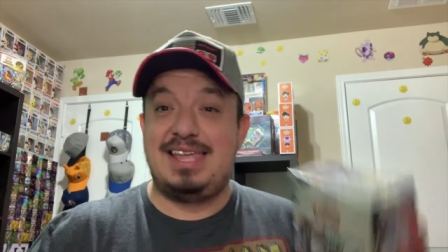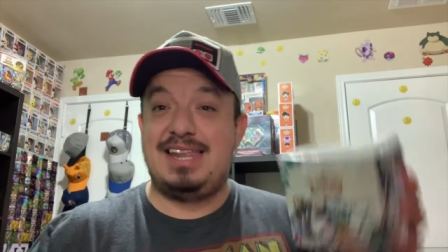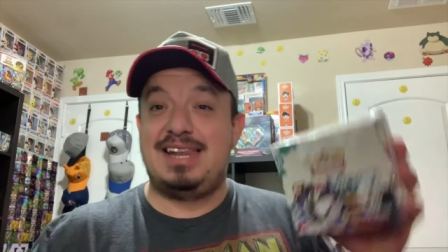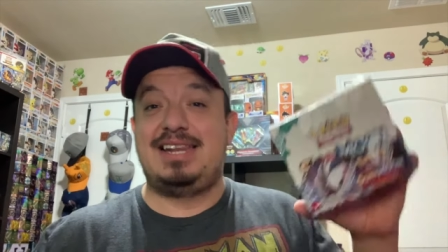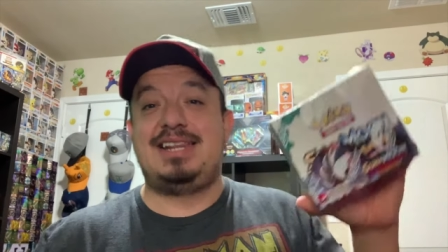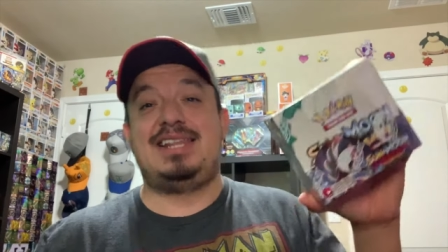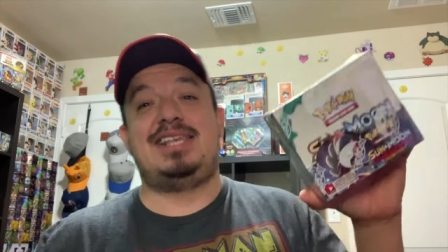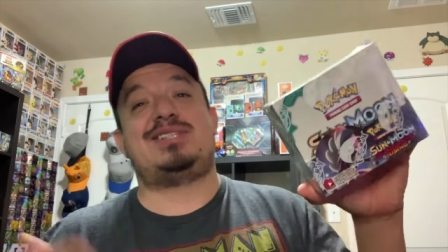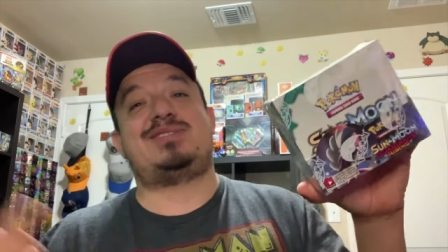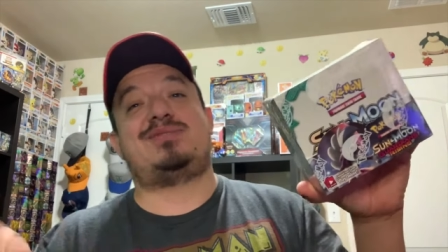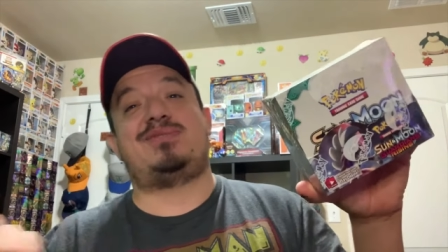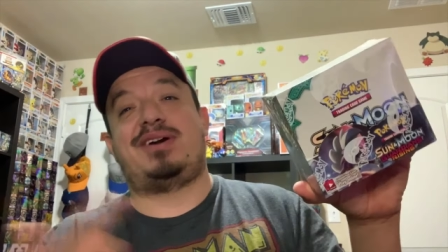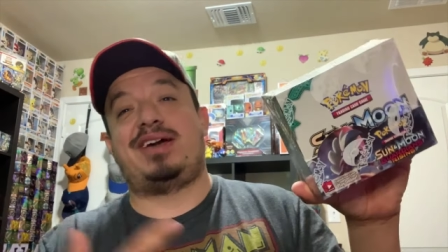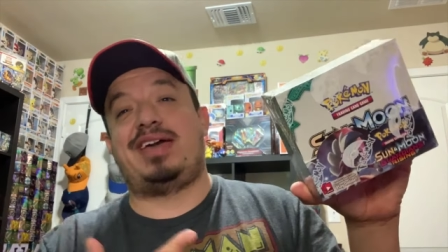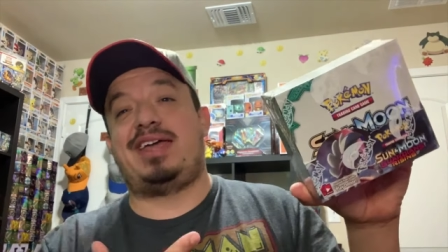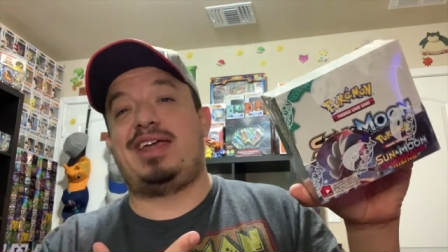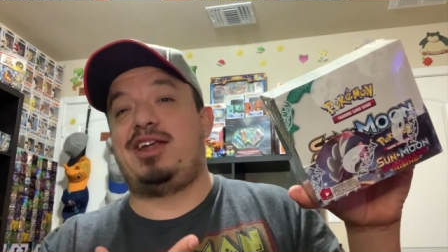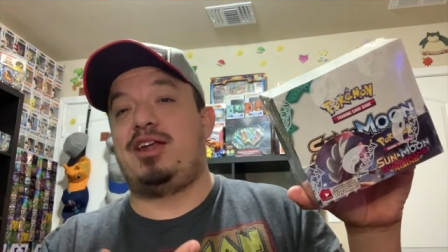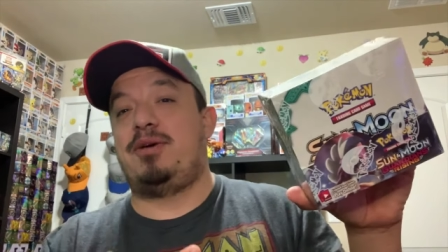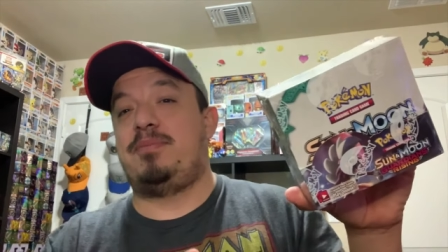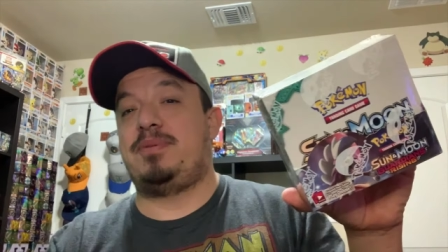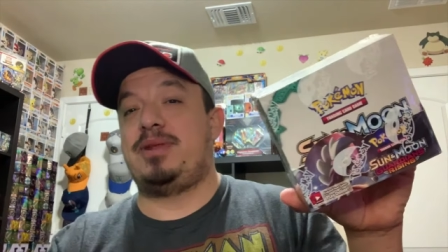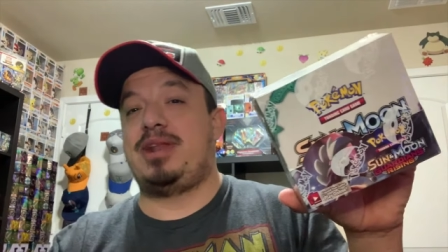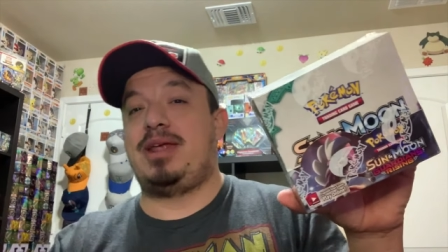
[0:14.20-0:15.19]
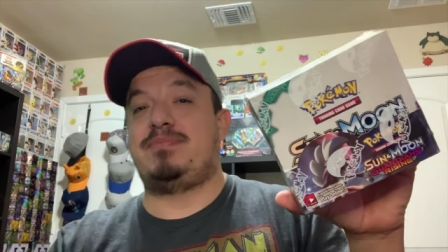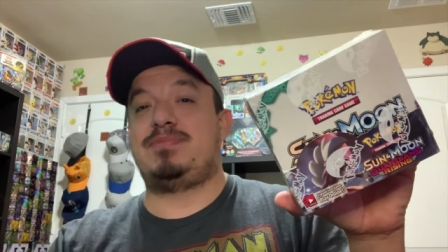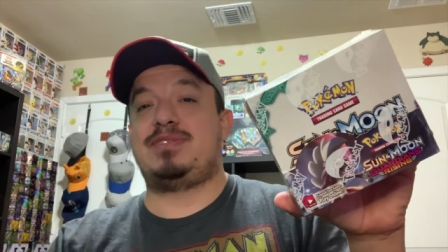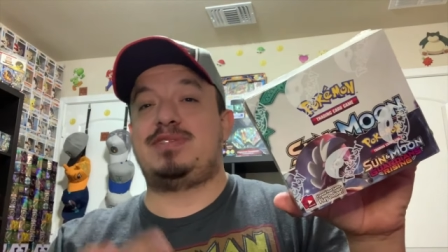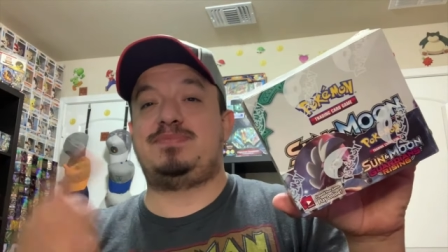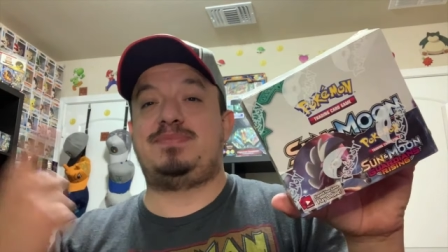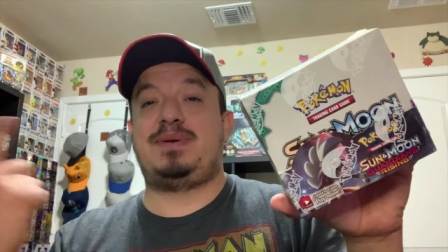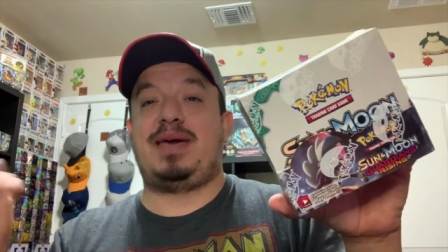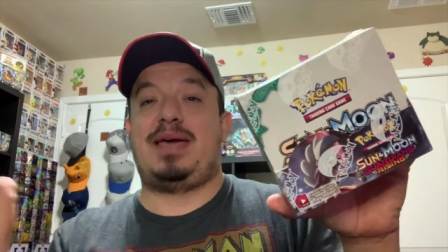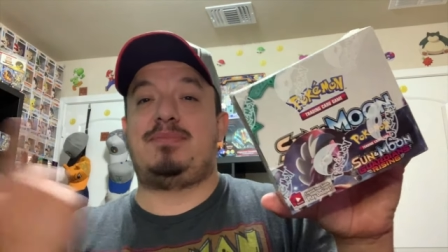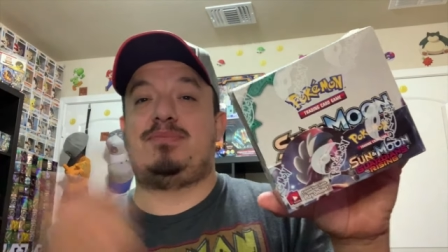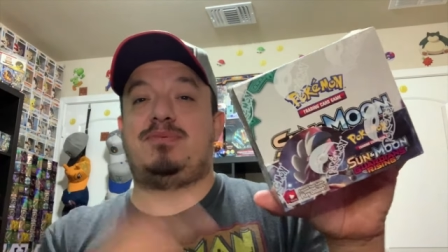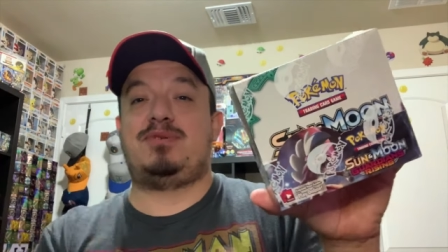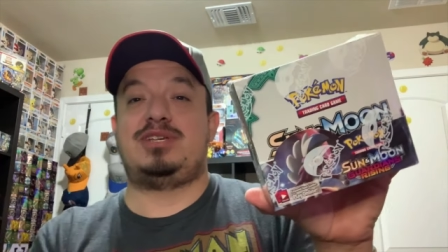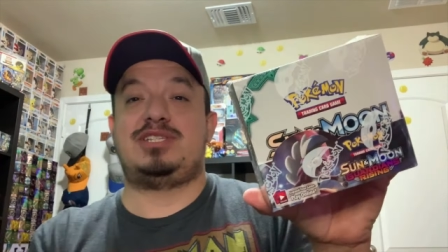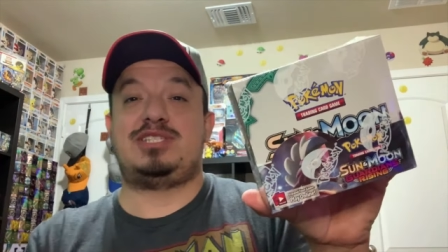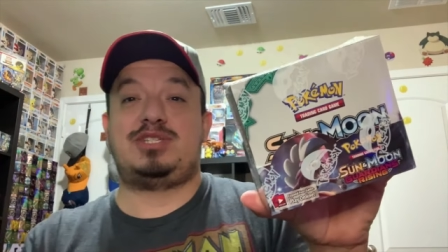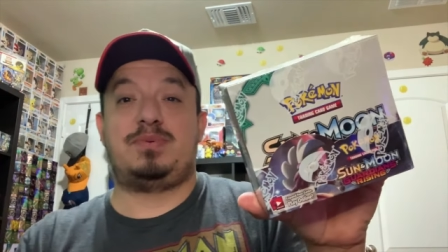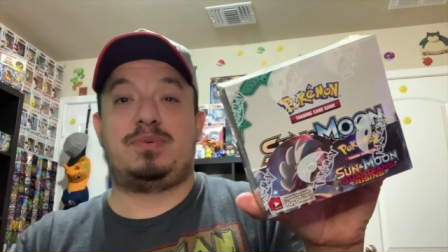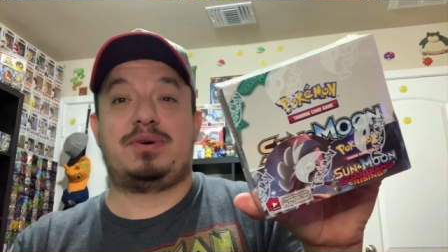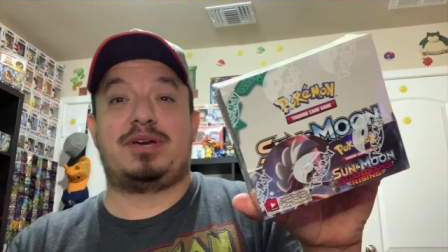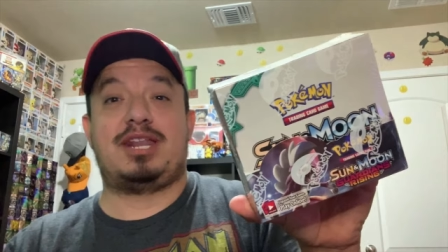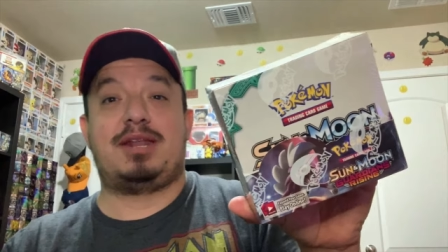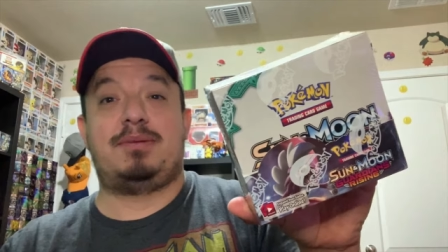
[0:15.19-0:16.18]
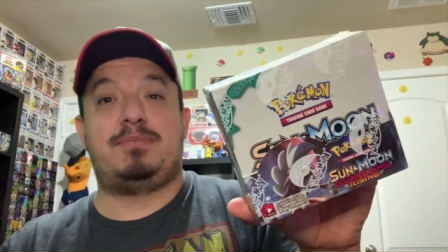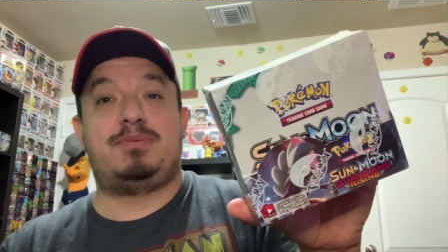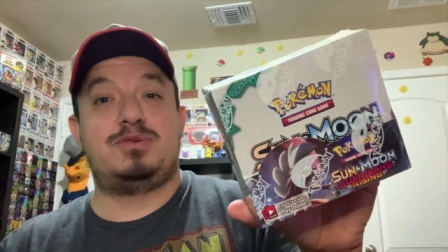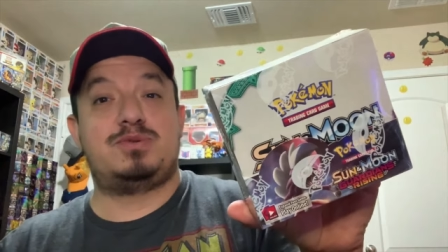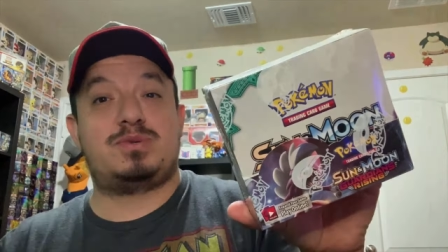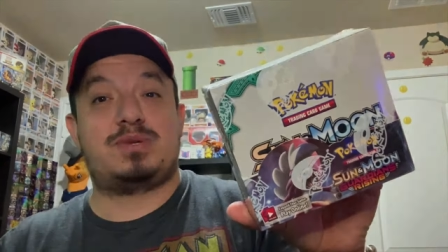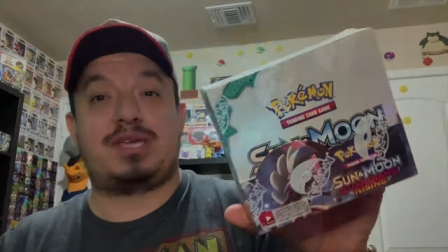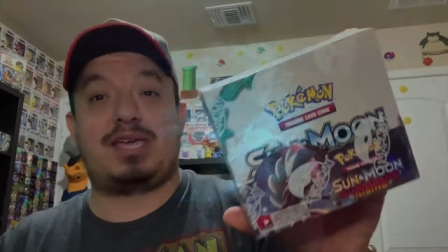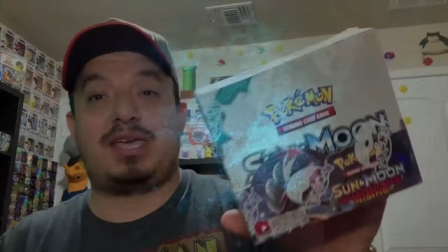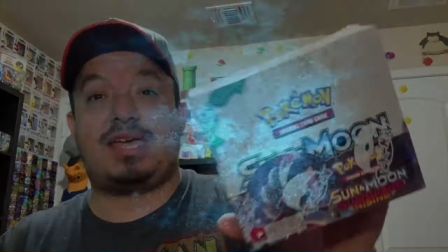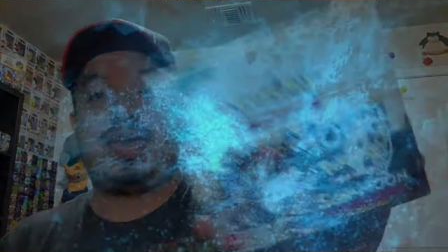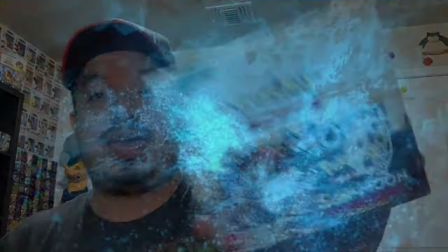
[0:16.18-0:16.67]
let's go ahead and open up this bad boy and see what kind of booster we can